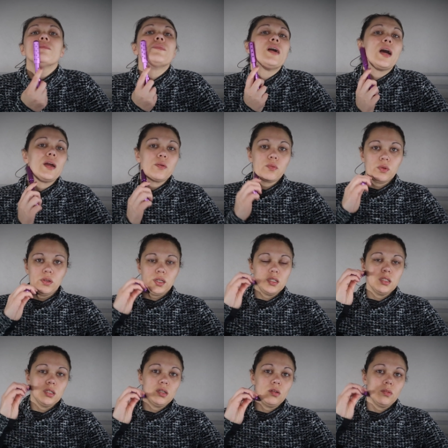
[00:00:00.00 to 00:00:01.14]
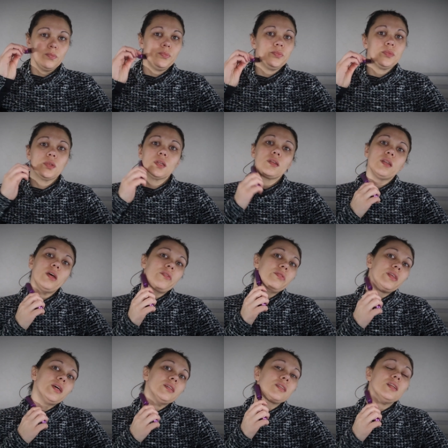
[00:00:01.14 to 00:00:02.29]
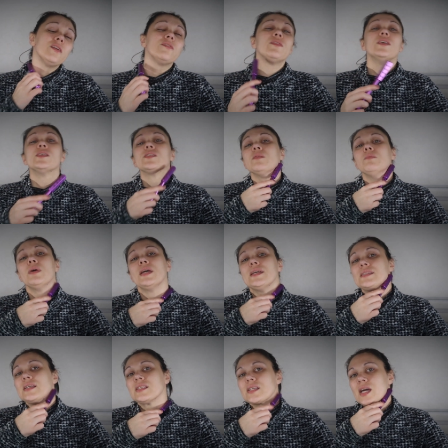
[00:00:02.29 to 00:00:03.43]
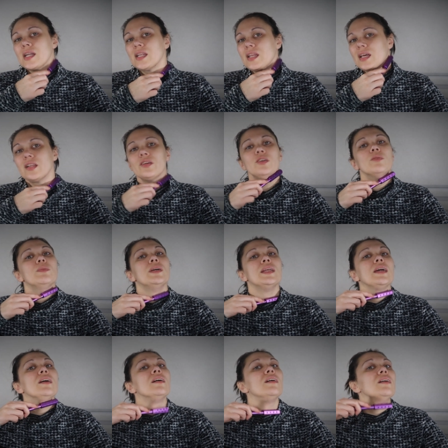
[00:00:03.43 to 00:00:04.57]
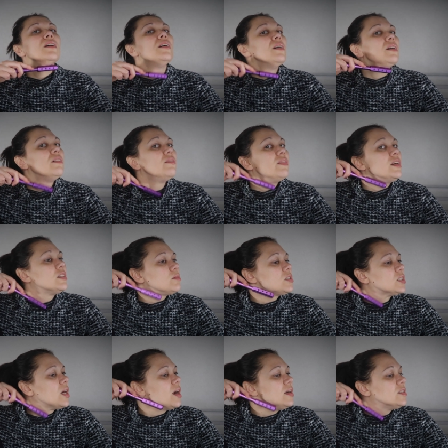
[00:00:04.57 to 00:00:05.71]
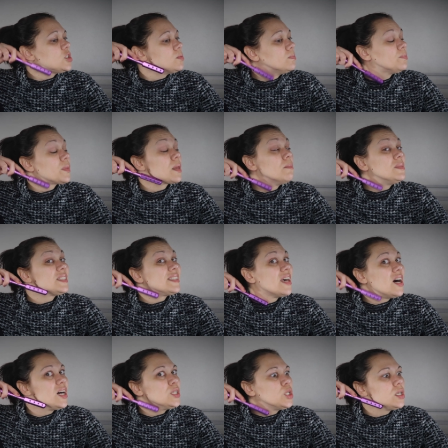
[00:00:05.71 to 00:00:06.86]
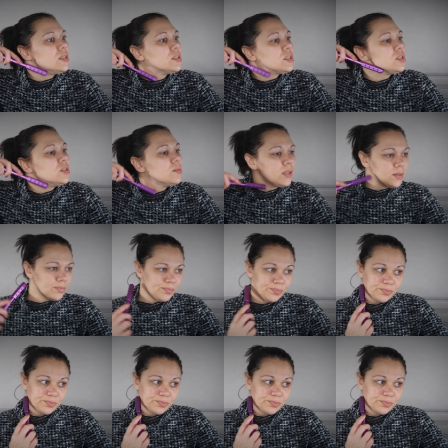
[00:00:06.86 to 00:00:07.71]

But I really do love this and it feels amazing. It's kind of like a little mini face massage, massage, excuse me.